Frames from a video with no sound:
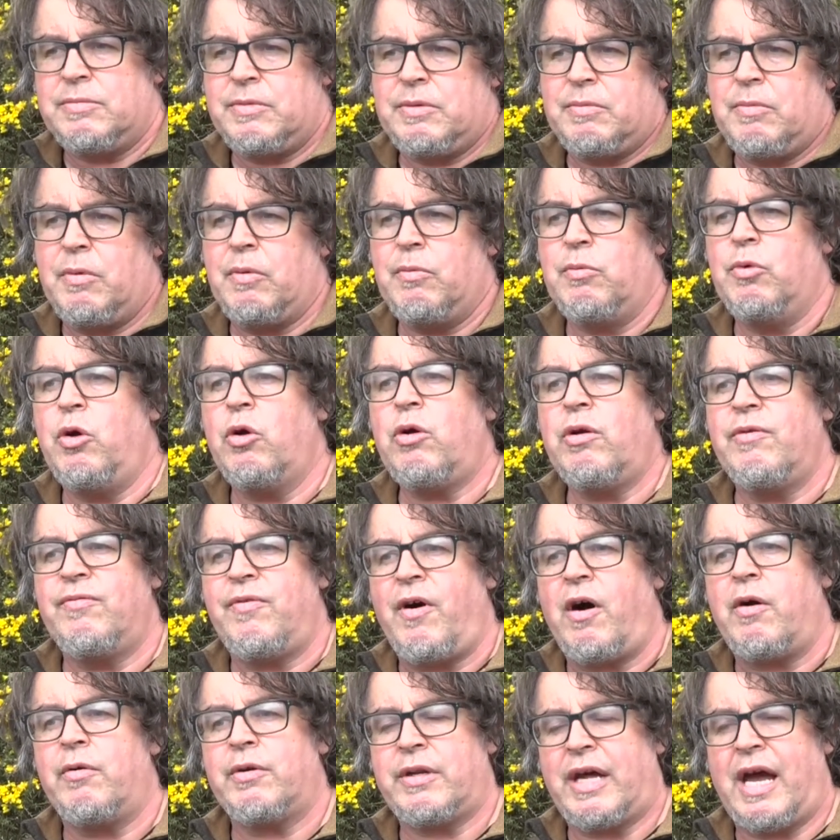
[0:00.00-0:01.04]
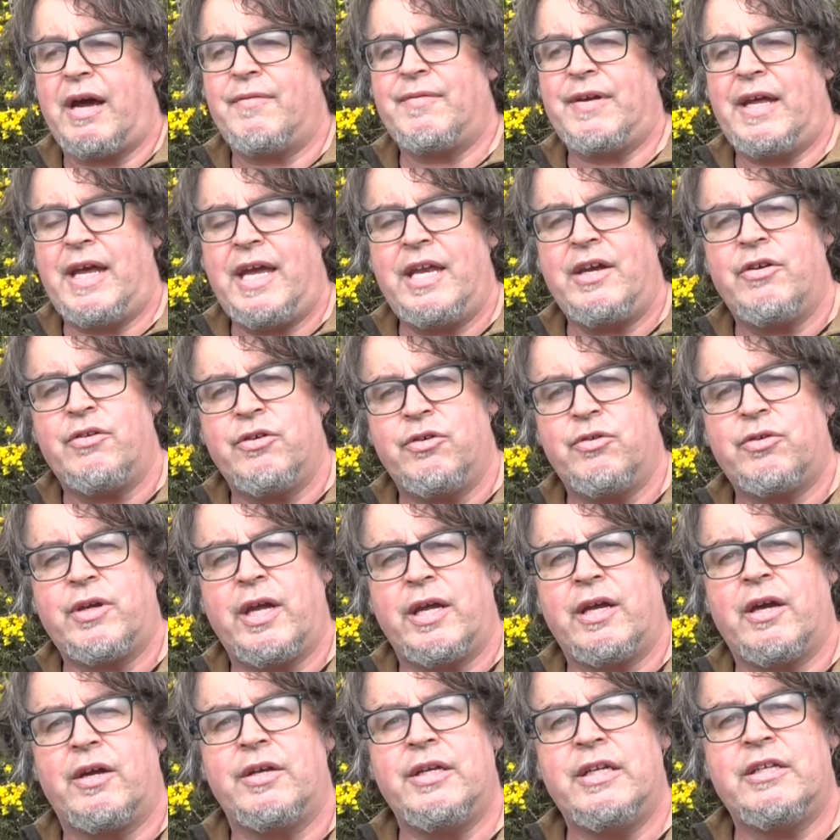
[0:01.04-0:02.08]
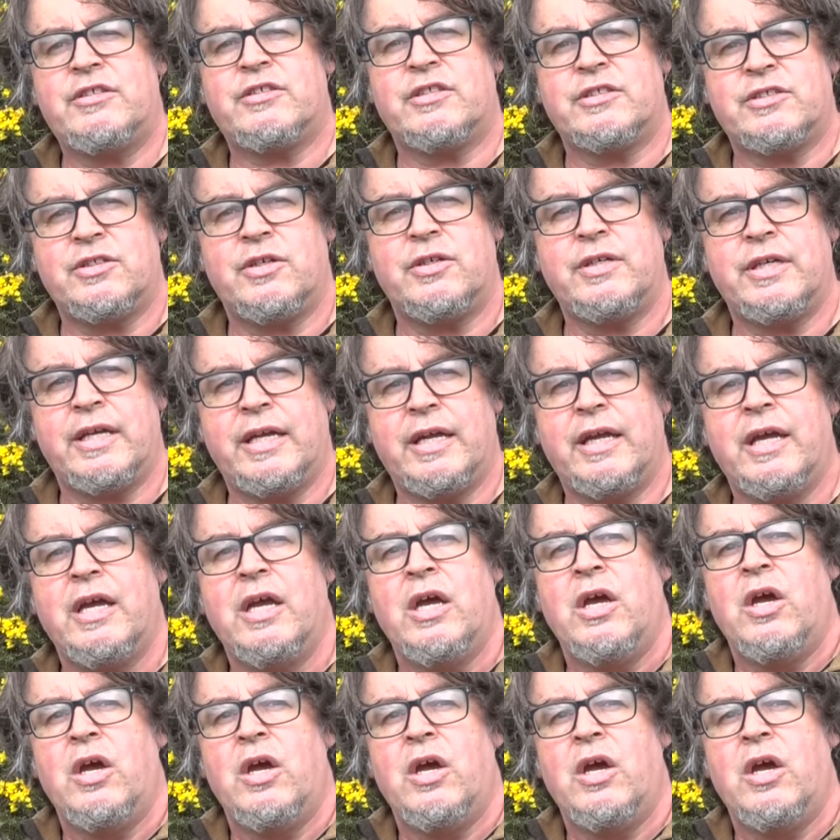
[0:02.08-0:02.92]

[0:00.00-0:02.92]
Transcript: looking forward to having a hen or a duck egg on Easter Sunday.